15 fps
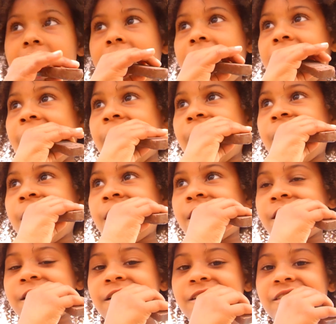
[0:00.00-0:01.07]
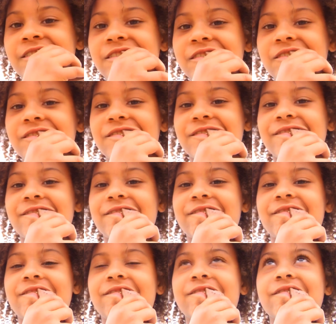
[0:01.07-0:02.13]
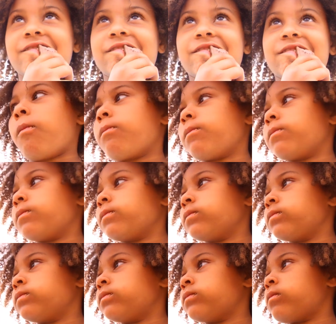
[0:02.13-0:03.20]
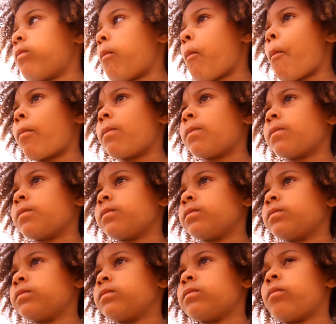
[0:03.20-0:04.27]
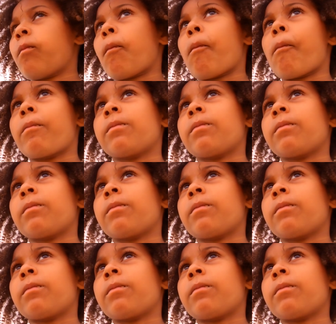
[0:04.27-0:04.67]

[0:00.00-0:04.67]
Nothing is said.